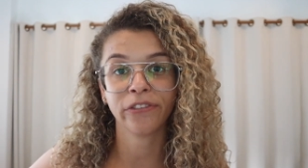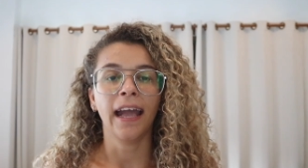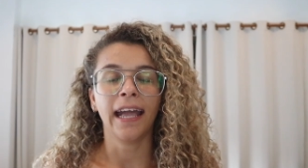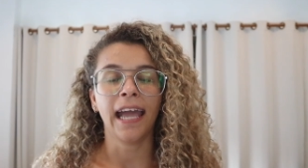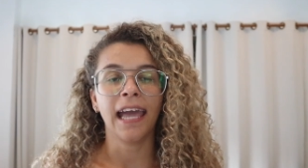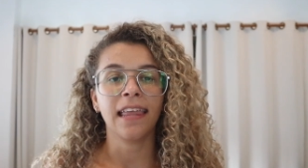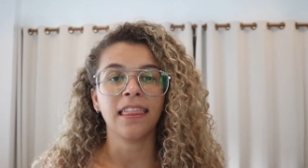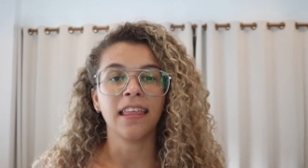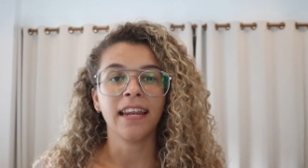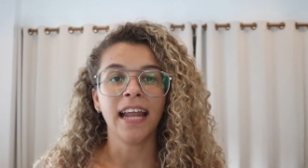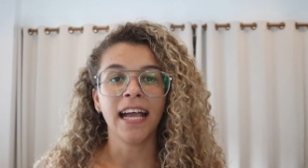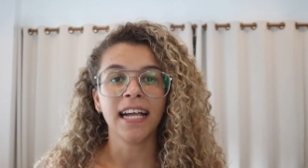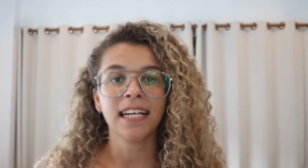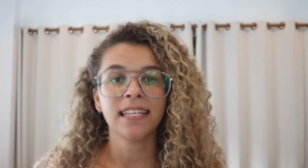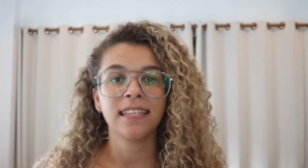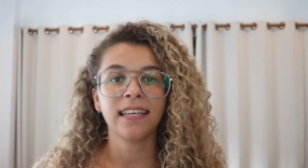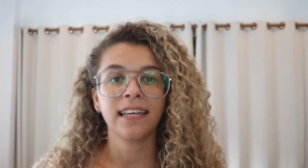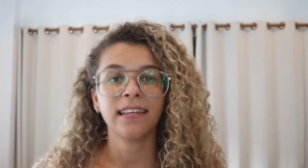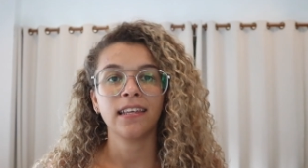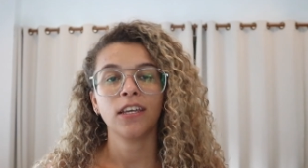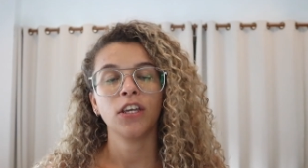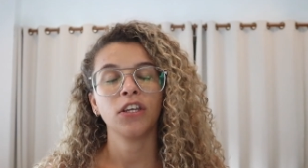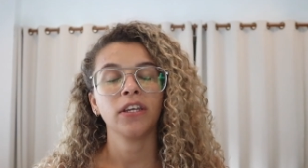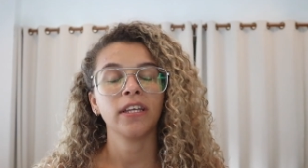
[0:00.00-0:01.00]
Okay, the next
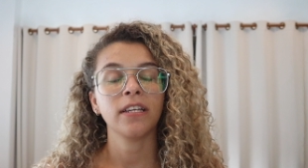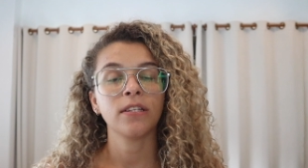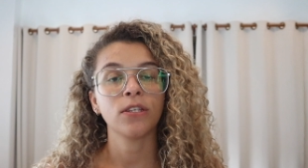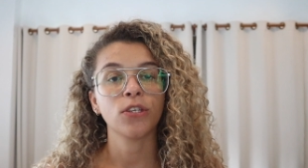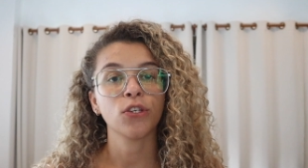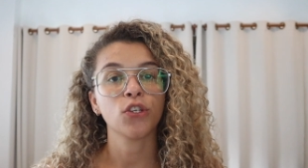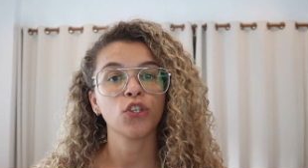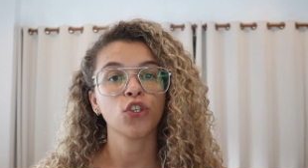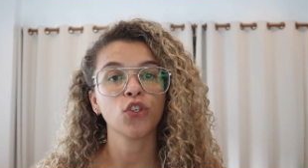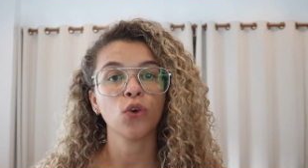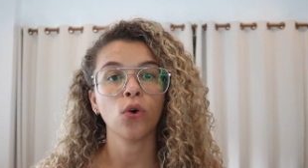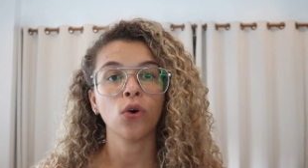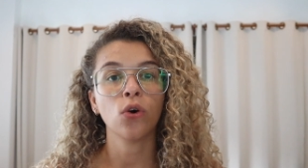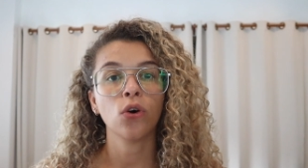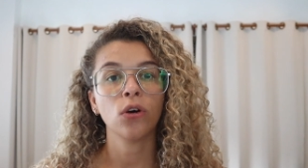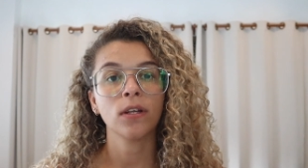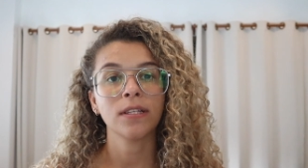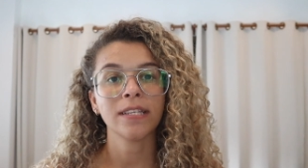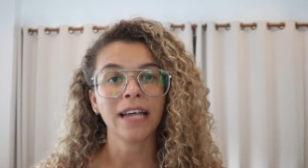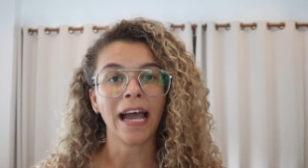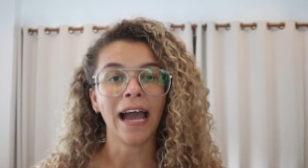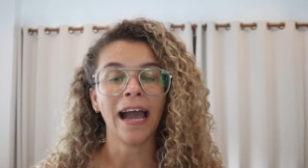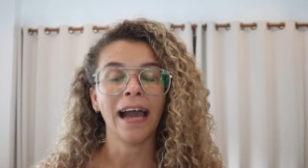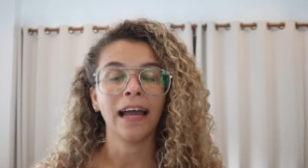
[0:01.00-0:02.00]
thing that you need to
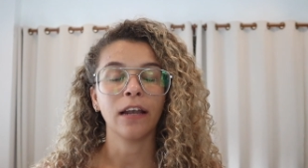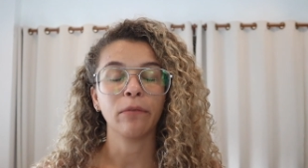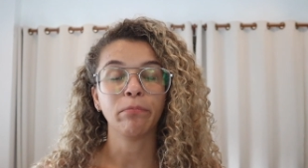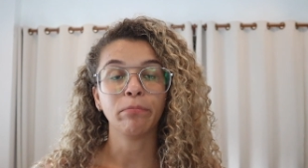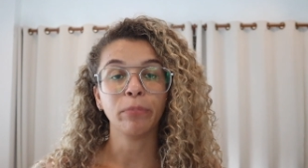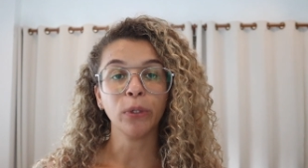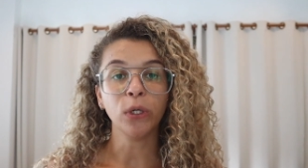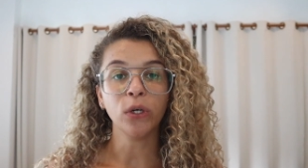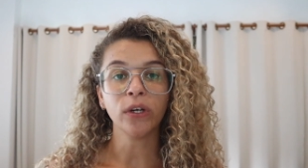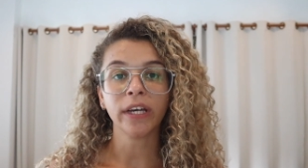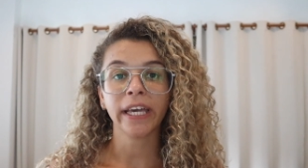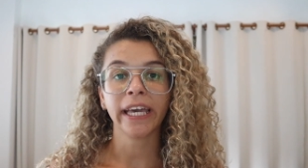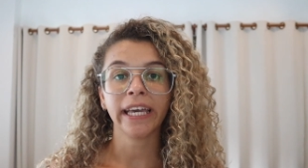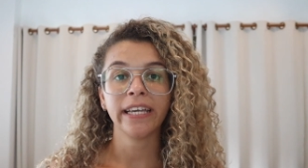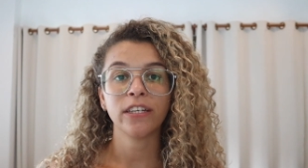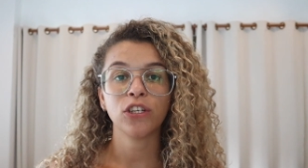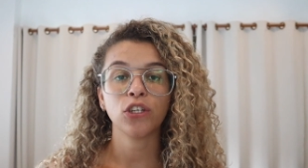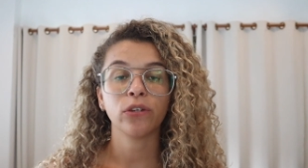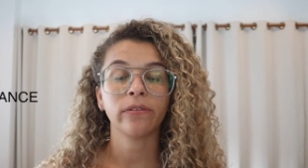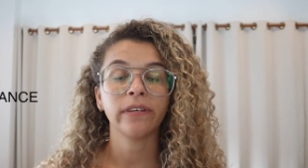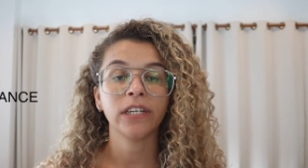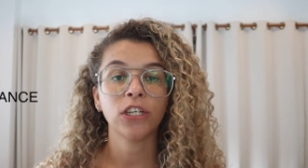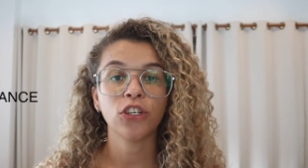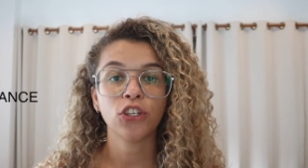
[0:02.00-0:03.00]
sort and book is
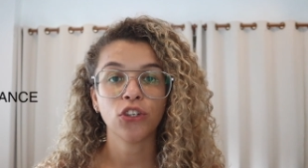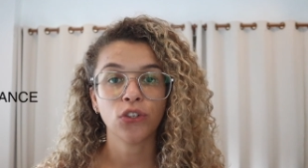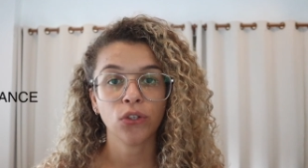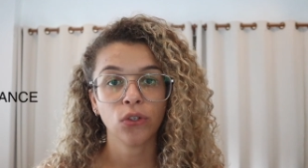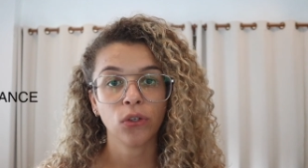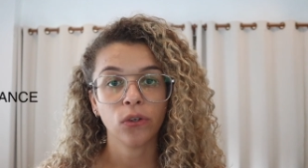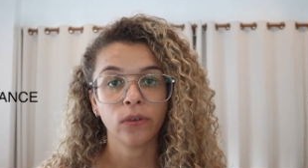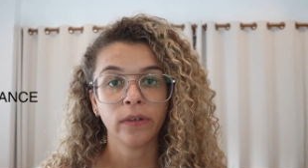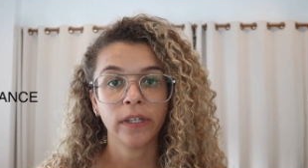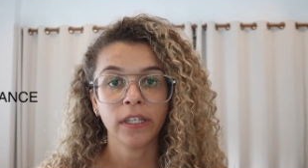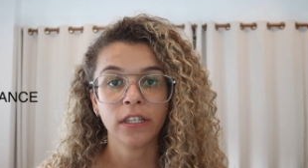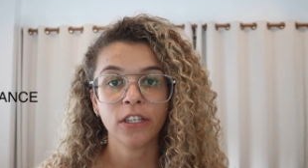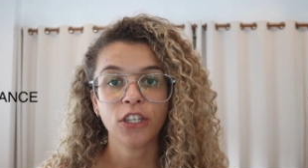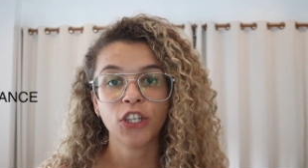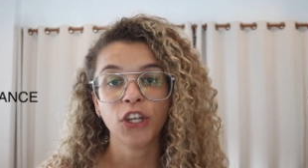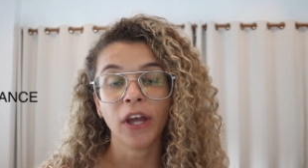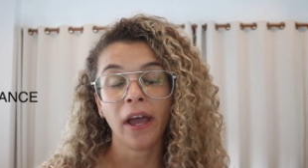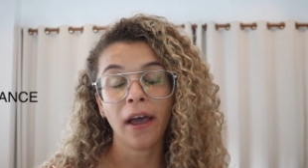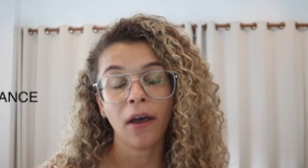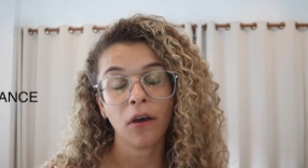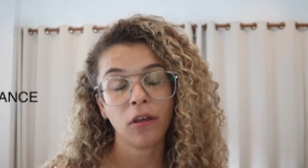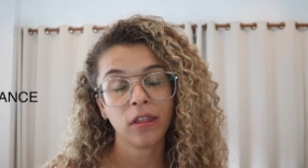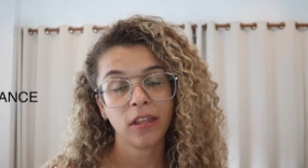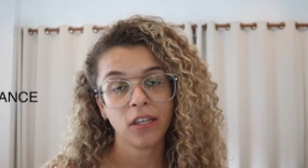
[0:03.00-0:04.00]
your insurance, your
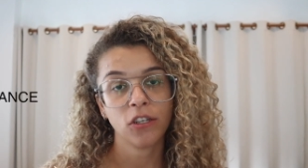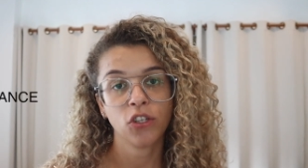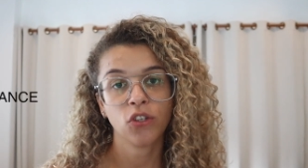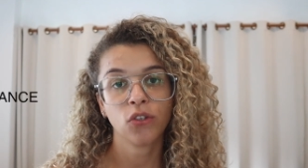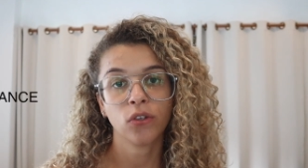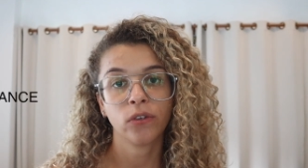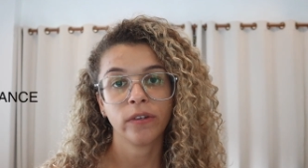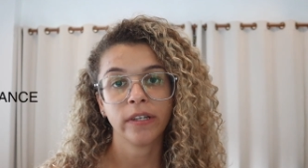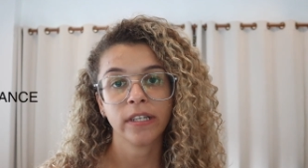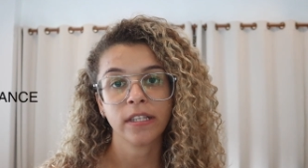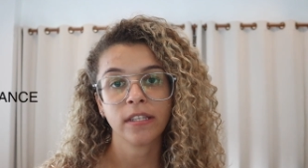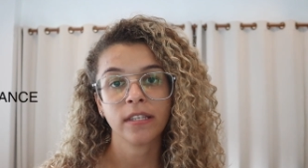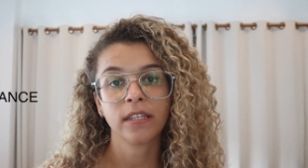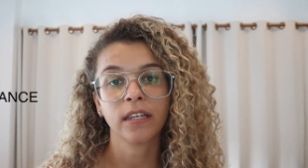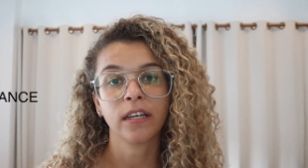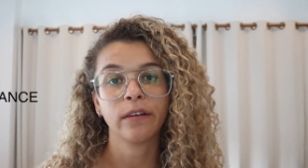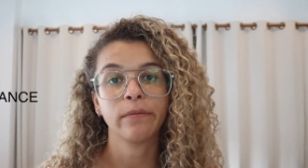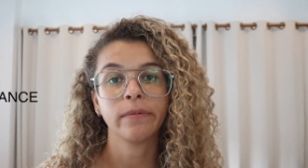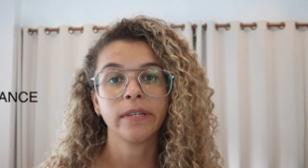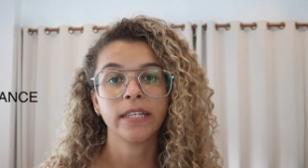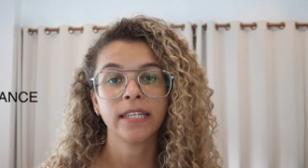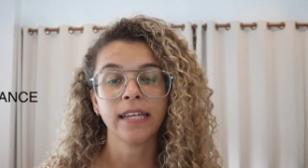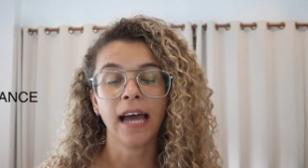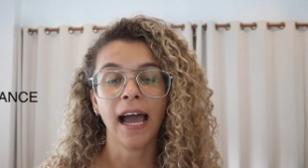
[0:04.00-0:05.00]
health insurance to
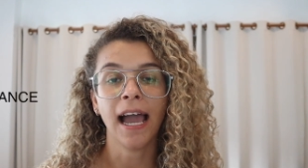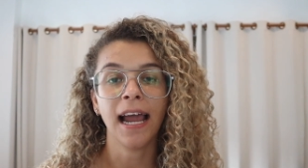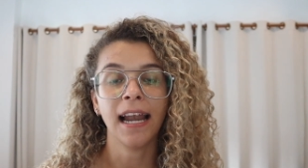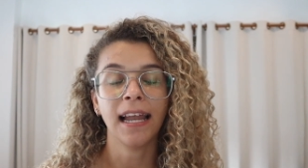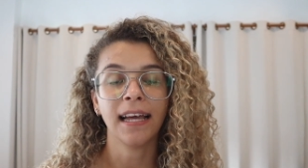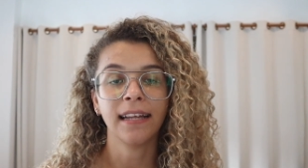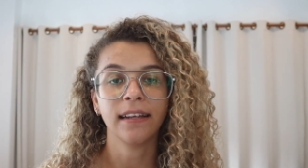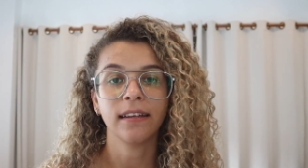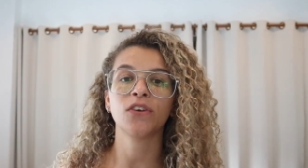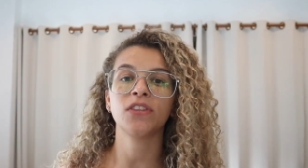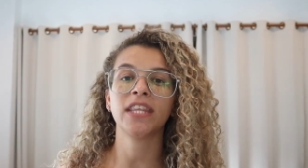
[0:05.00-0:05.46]
come to Thailand.